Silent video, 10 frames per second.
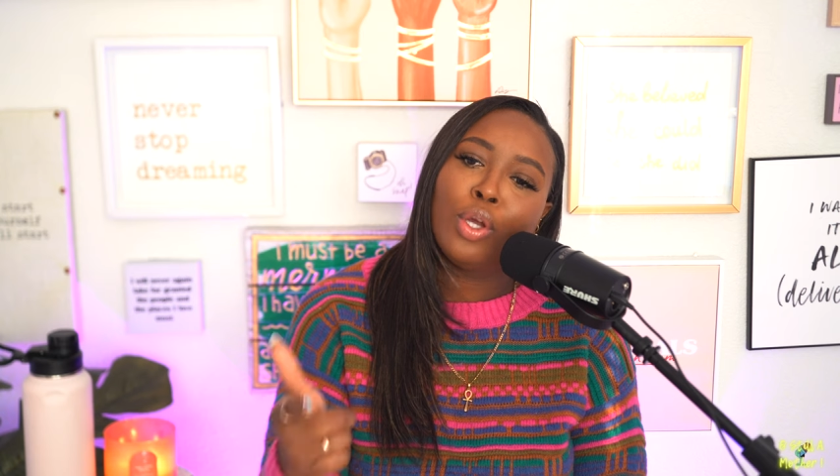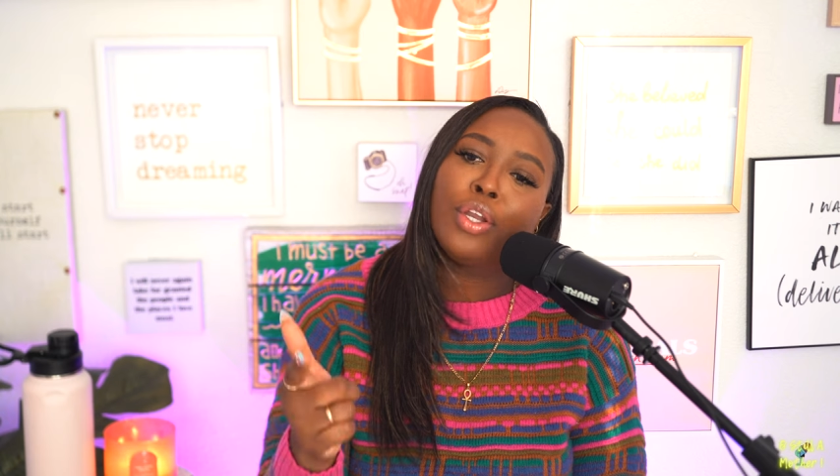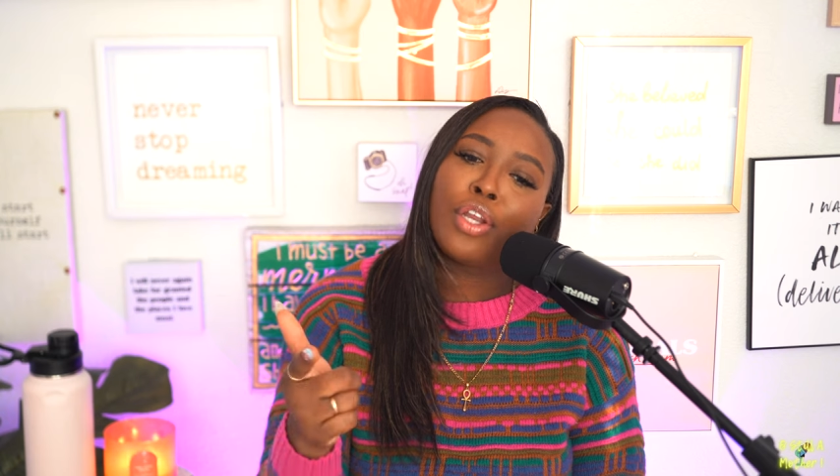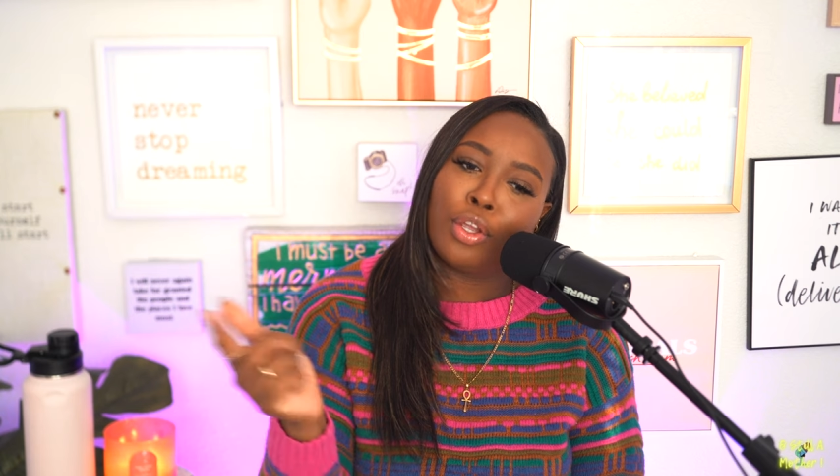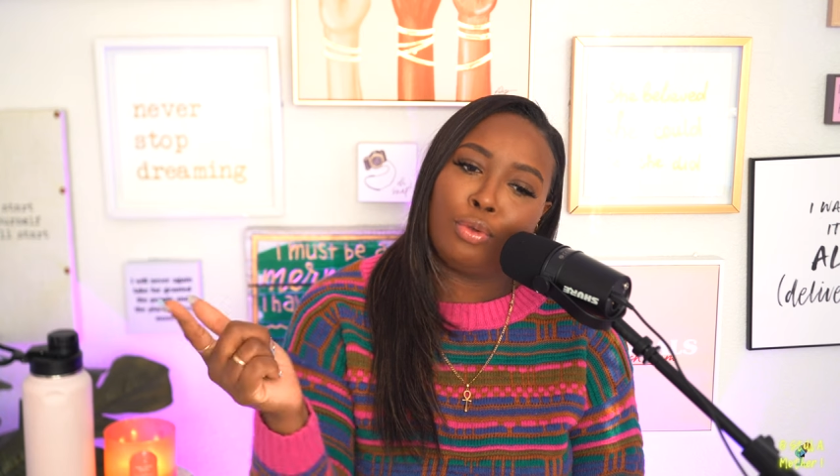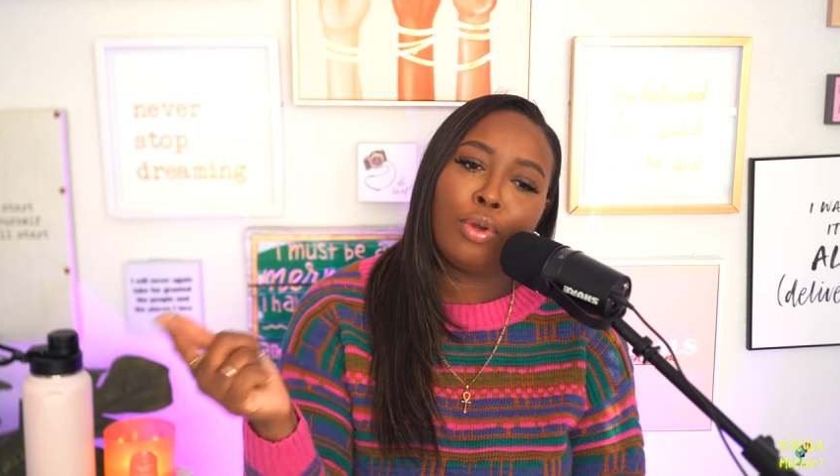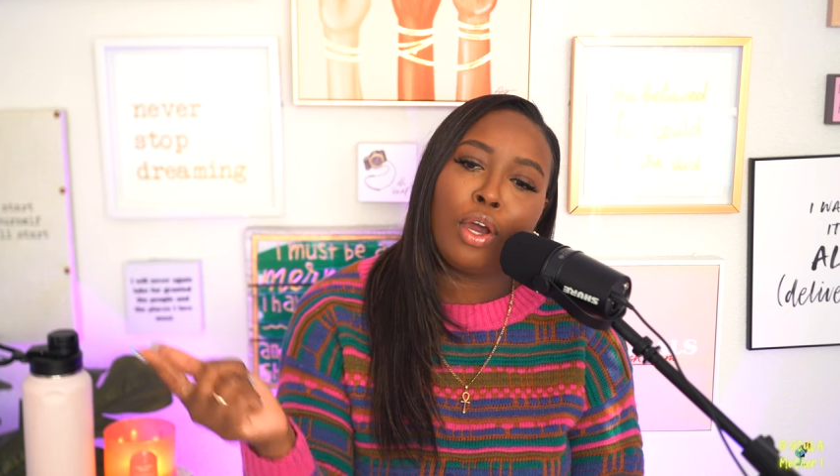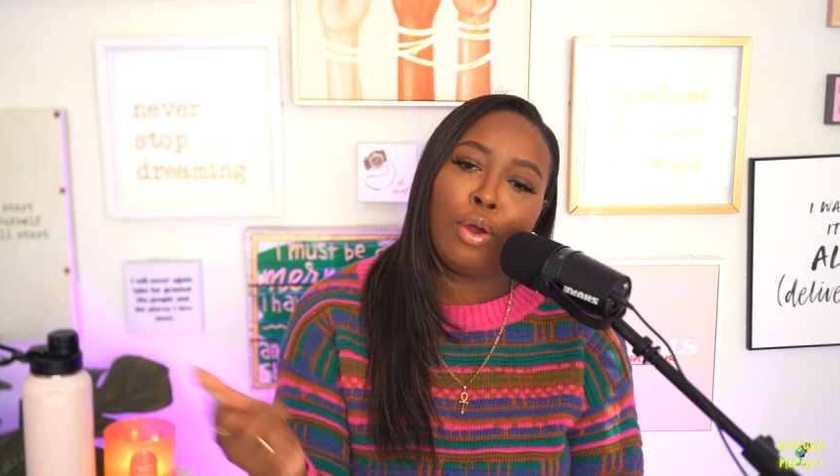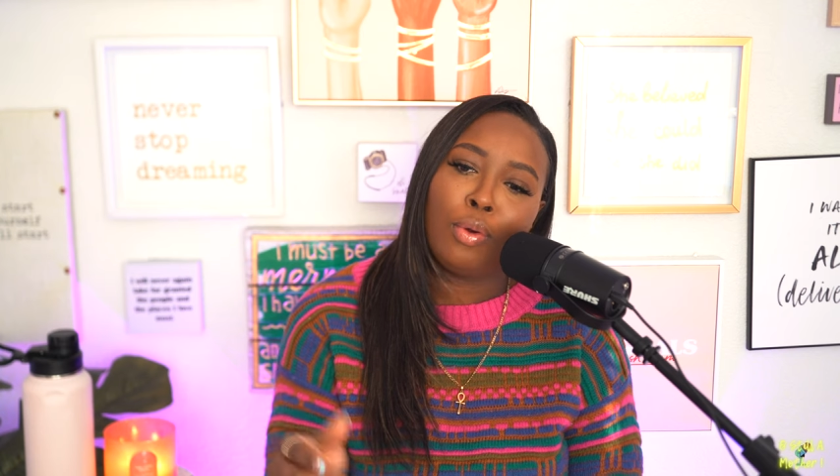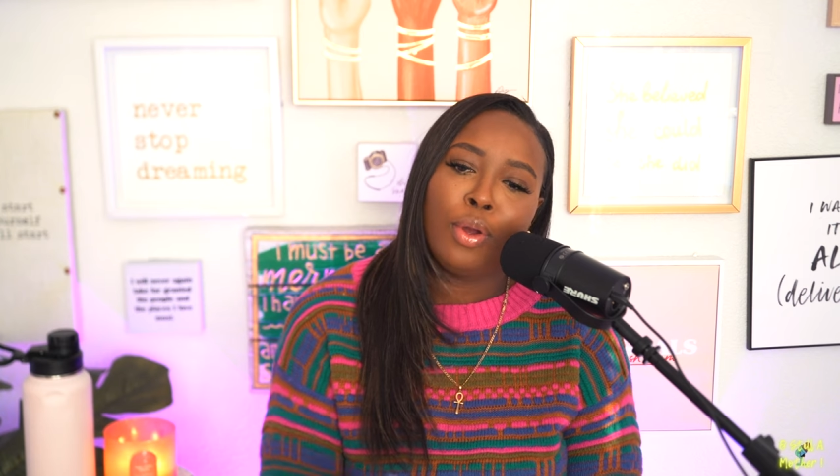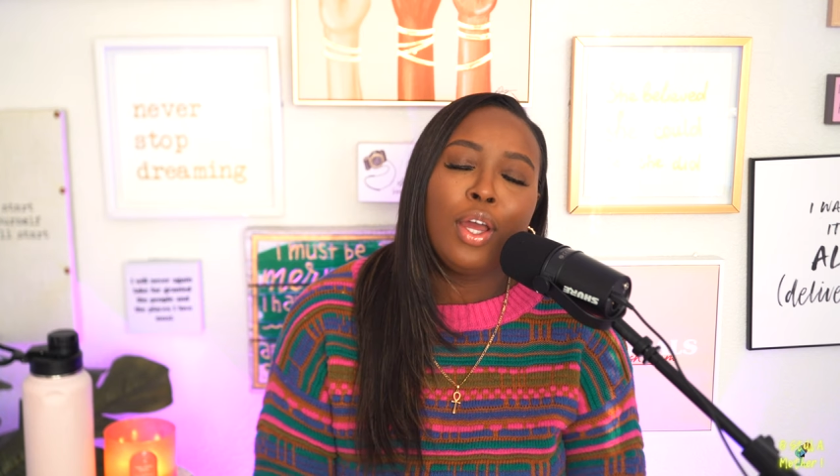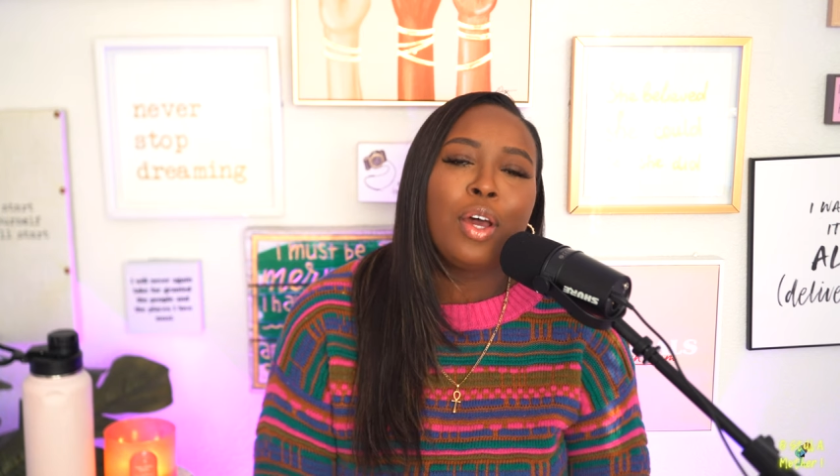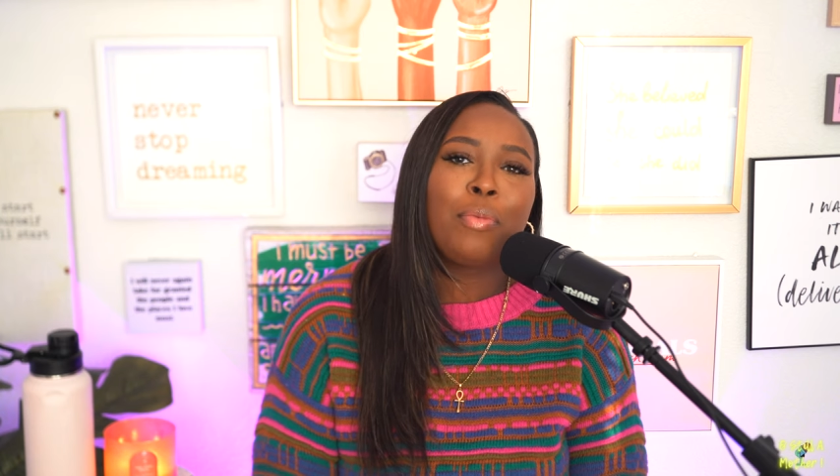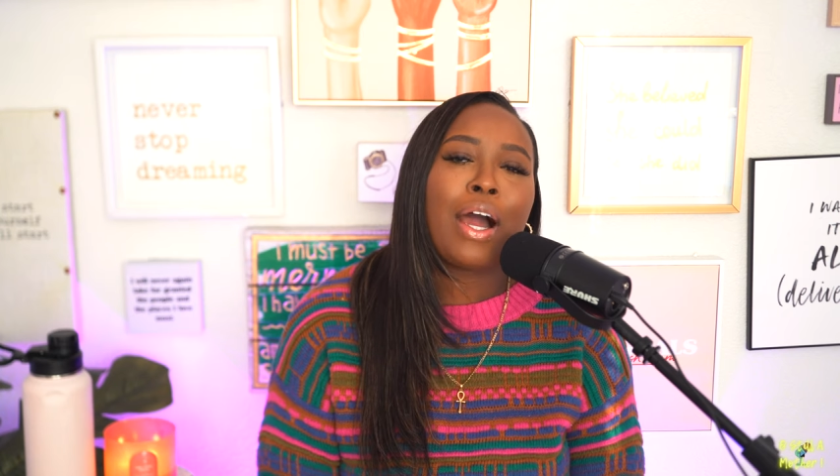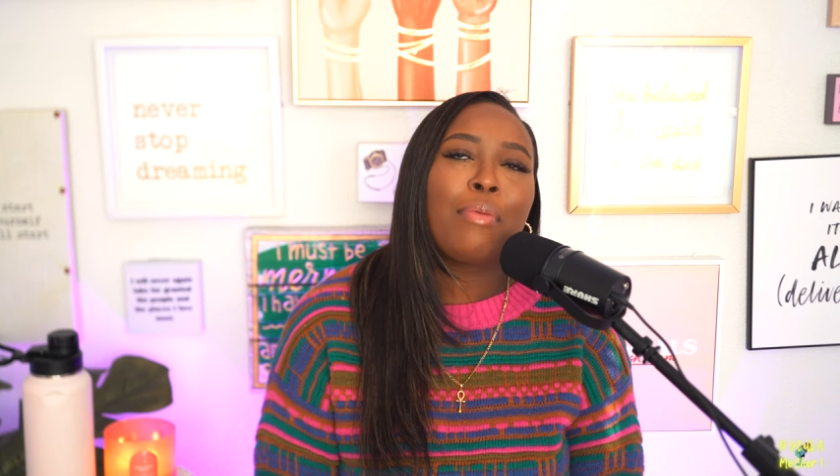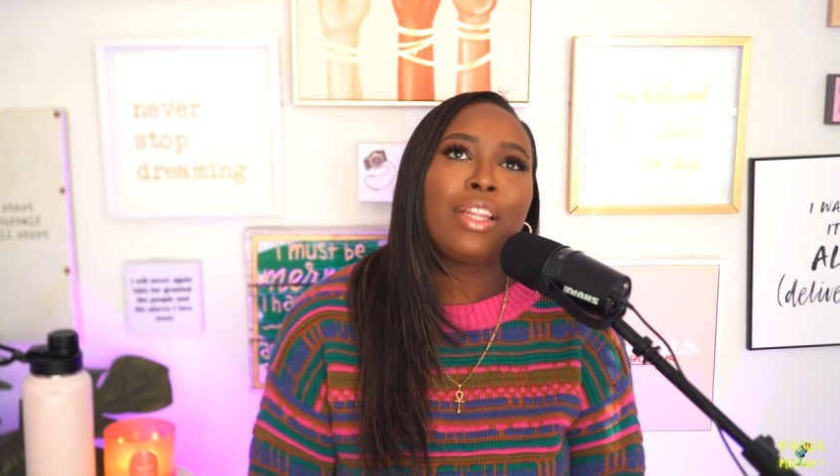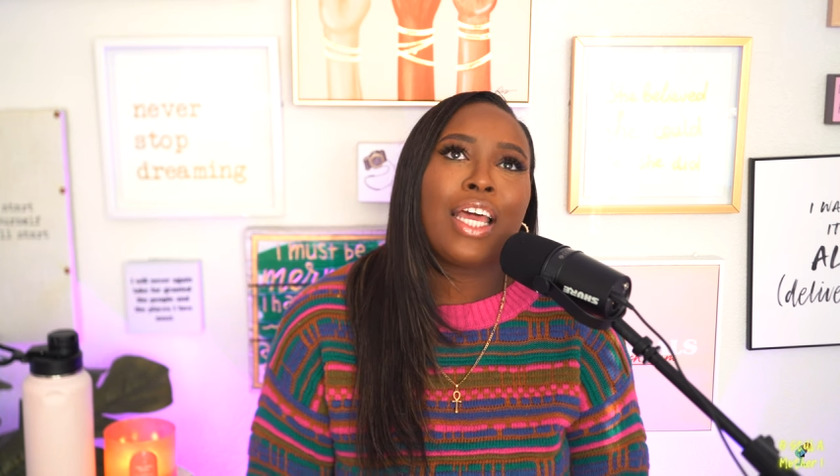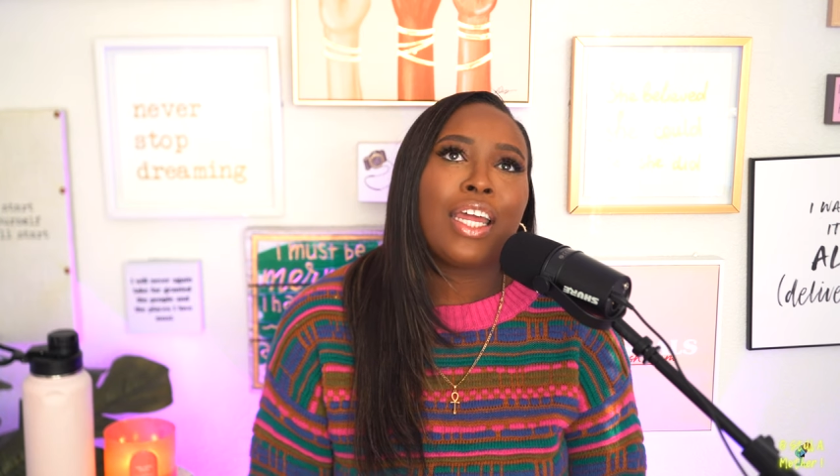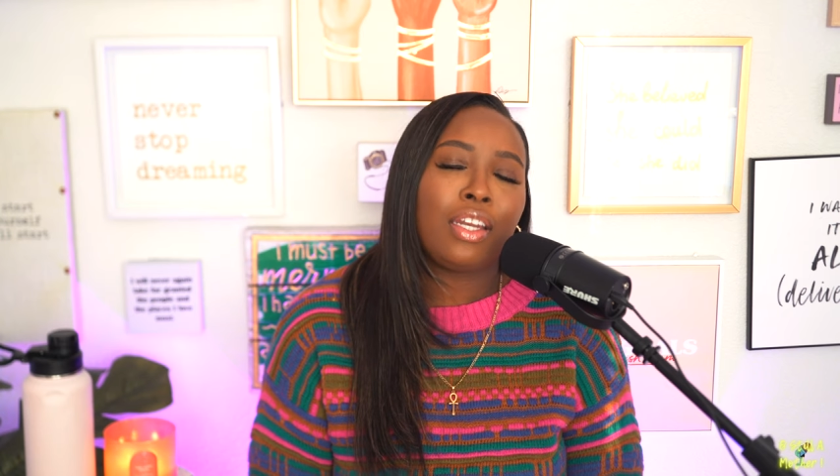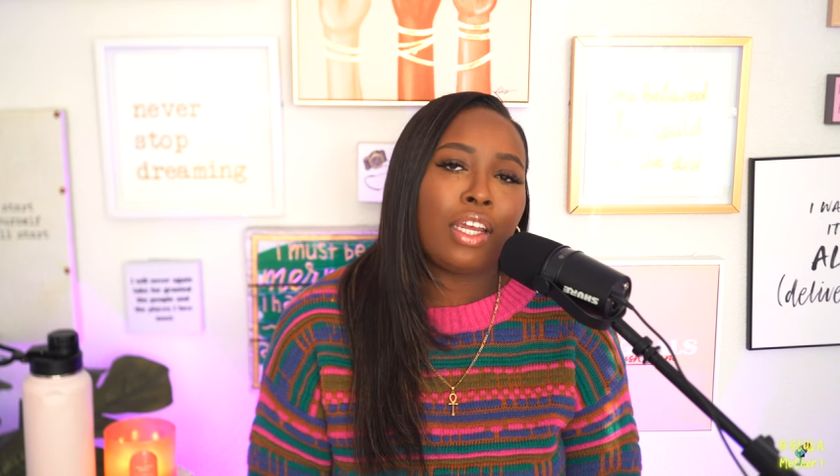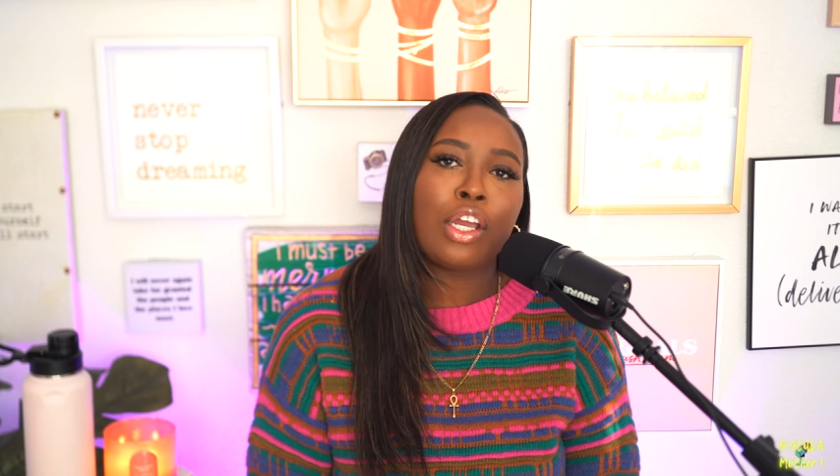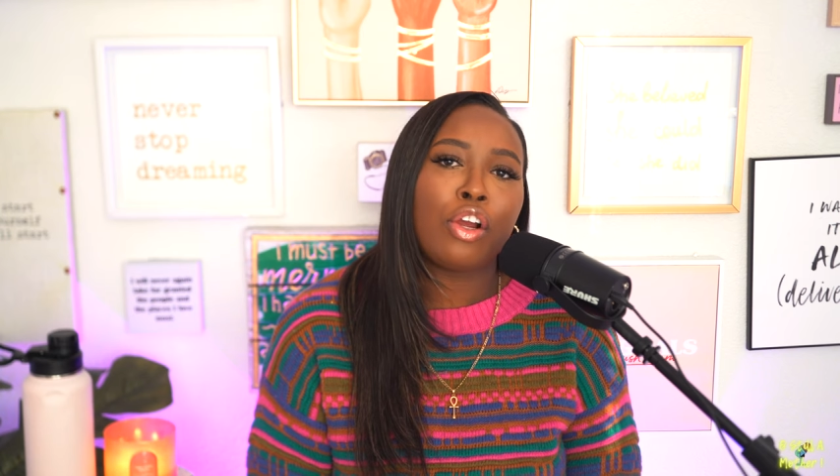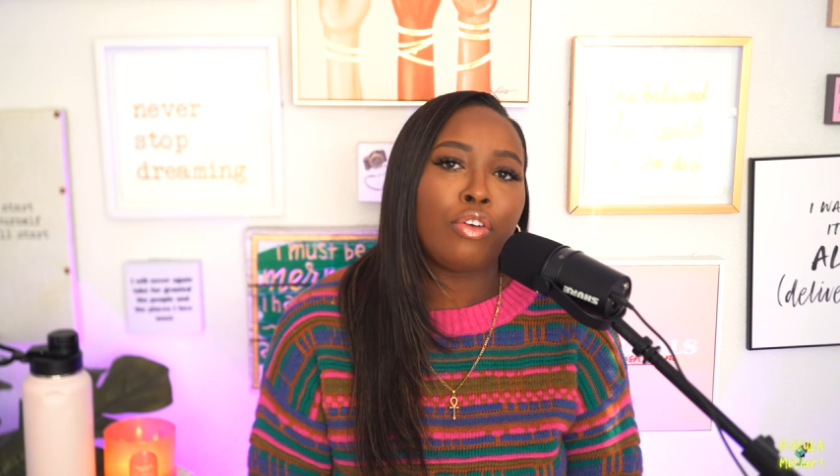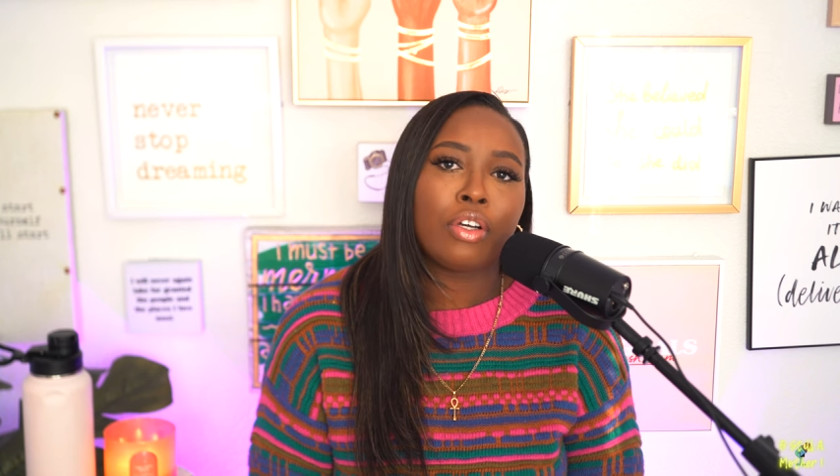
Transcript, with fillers: there you go. But I'm glad it didn't hurt,